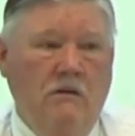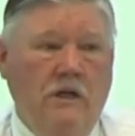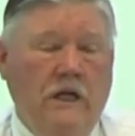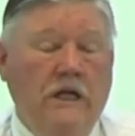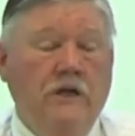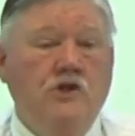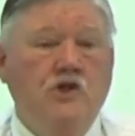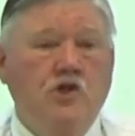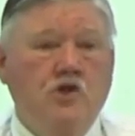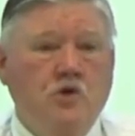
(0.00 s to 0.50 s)

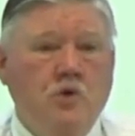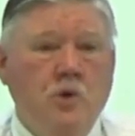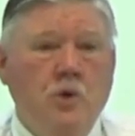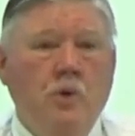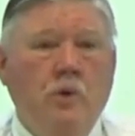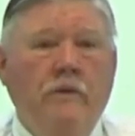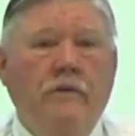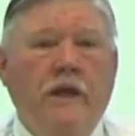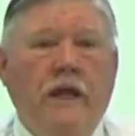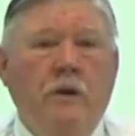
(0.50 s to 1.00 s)
It's
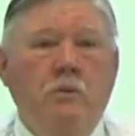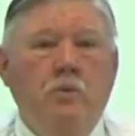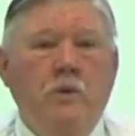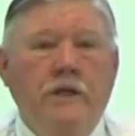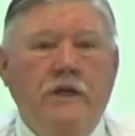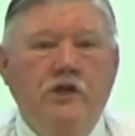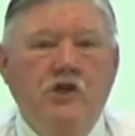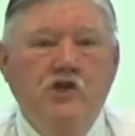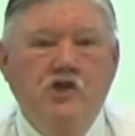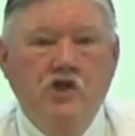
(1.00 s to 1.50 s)
true and they
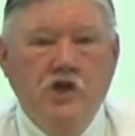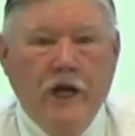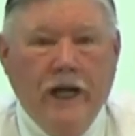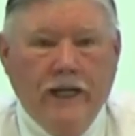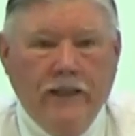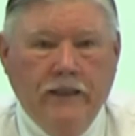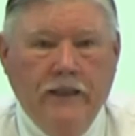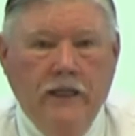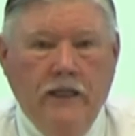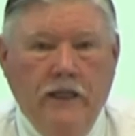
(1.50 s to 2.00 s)

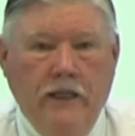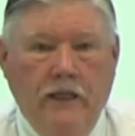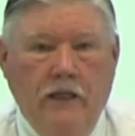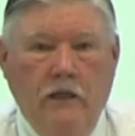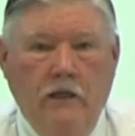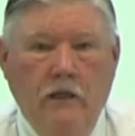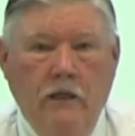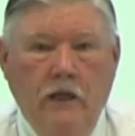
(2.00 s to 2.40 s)
rejected it.